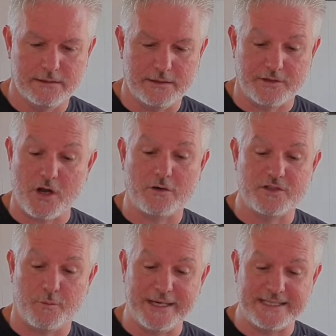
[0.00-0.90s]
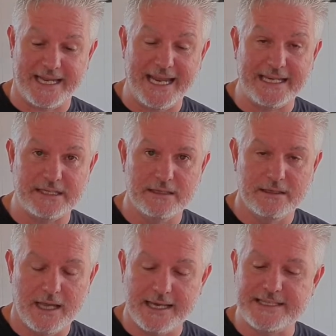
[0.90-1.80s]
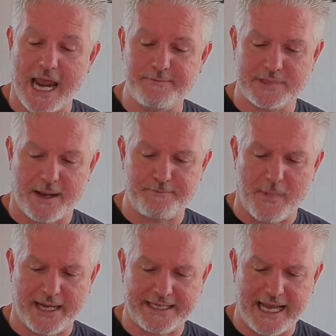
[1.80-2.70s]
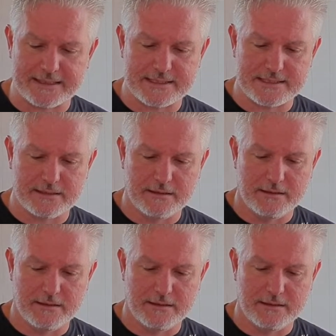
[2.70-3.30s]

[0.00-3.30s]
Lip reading: The doctor went ahead and taped up my cuts.